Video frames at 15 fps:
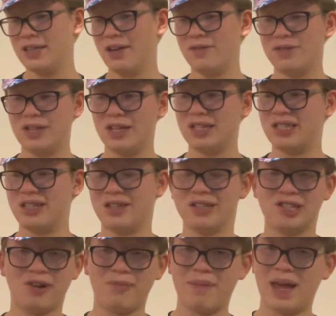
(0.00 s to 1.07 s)
of just
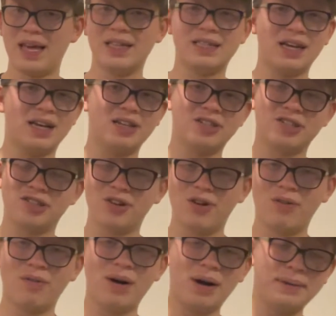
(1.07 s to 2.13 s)
so many things.
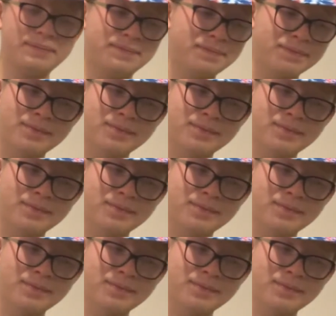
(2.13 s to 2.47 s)
So